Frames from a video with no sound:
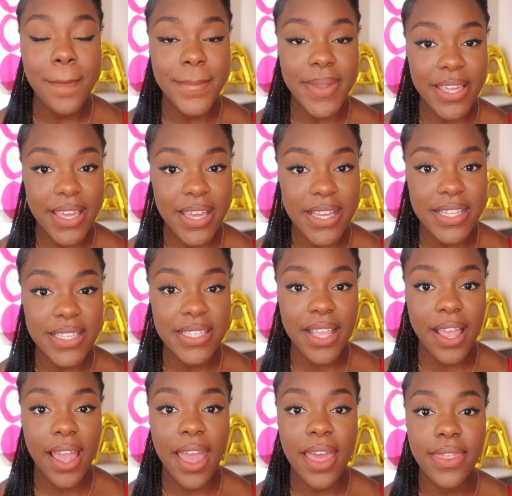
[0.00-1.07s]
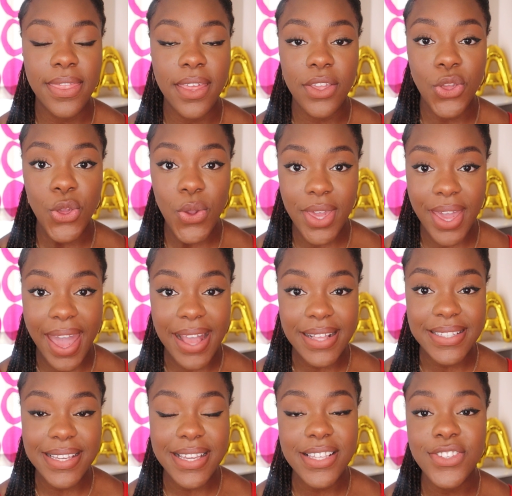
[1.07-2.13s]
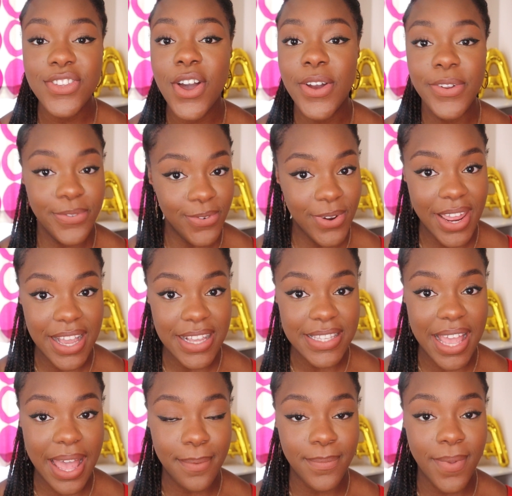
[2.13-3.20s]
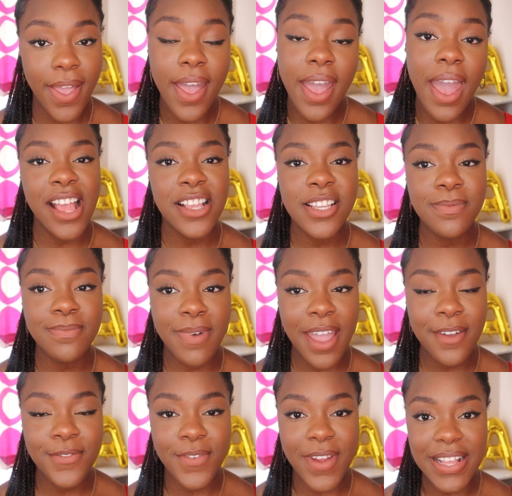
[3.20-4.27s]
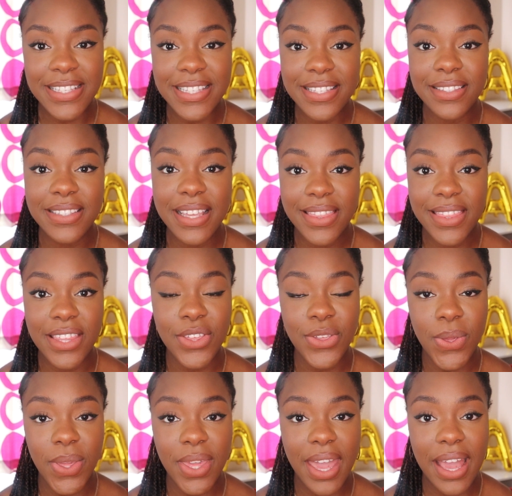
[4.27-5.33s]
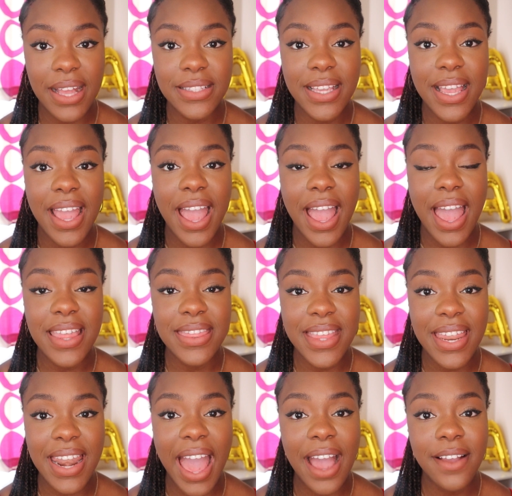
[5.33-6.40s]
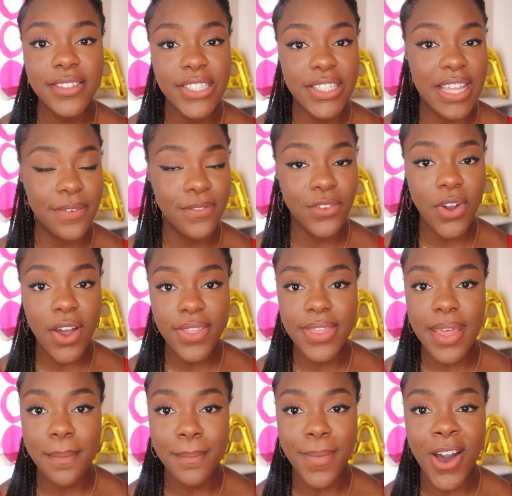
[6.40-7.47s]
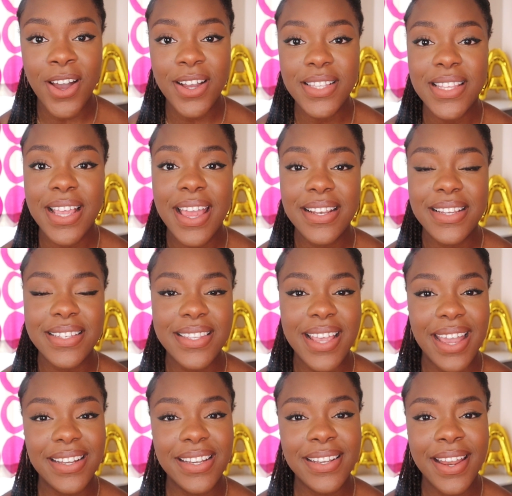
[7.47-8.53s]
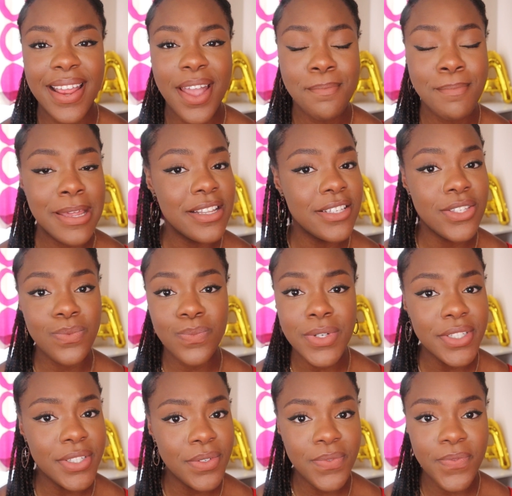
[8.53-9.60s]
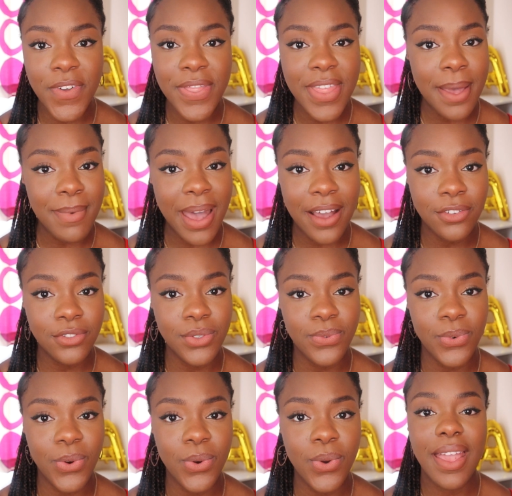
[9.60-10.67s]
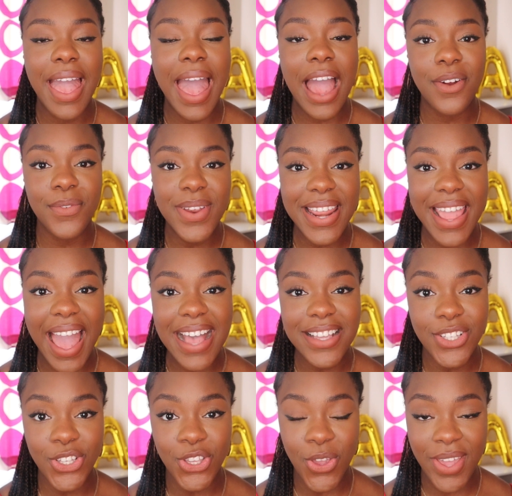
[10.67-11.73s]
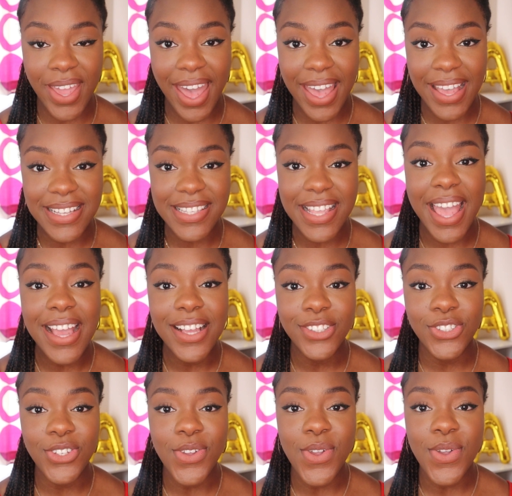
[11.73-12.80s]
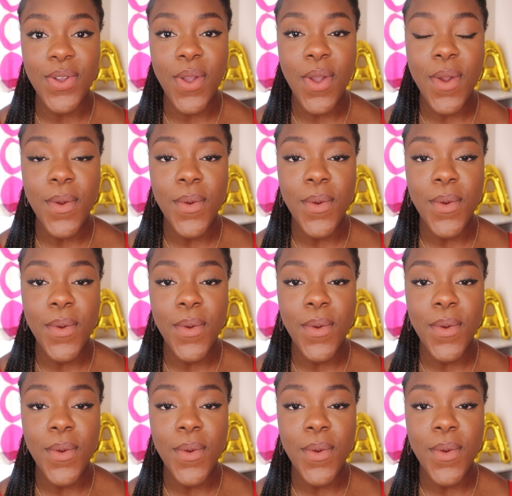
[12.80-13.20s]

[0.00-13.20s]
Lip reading: because the UCAT is not a free exam. Some of my friends did the UCAT, and then after they've got their marks, decided medicine wasn't for them after all. I really ask you guys to